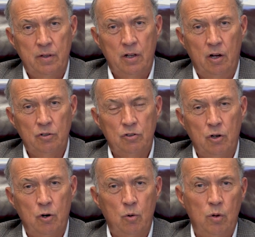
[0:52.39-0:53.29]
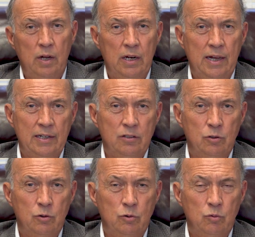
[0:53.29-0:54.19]
Also, I'd like
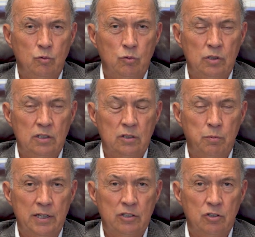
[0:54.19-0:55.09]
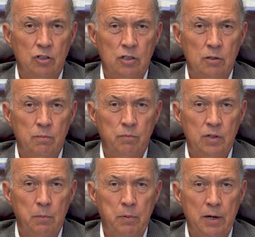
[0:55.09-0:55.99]
to express to
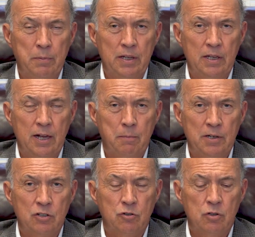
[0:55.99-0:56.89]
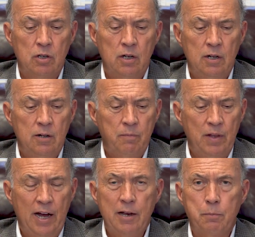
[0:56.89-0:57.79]
the public how much
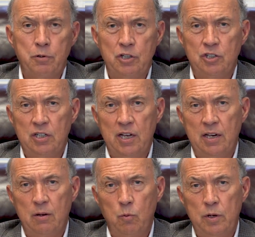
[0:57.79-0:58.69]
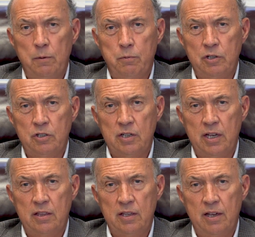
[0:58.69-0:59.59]
I appreciate and we
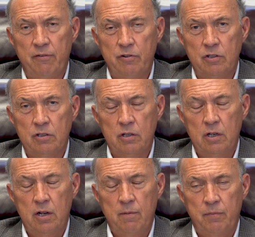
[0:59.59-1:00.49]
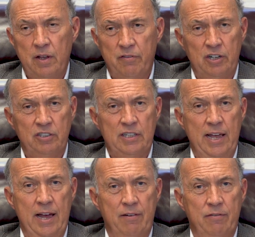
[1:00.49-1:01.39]
appreciate the efforts of our
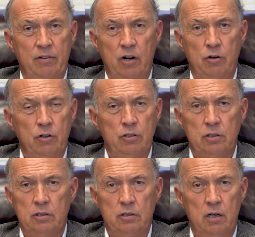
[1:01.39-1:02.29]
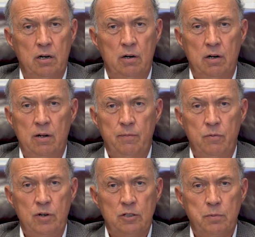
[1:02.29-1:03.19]
staff, our nurses, our
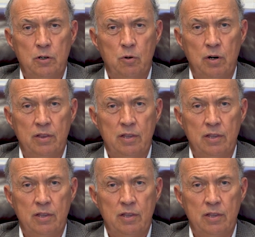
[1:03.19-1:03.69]
respiratory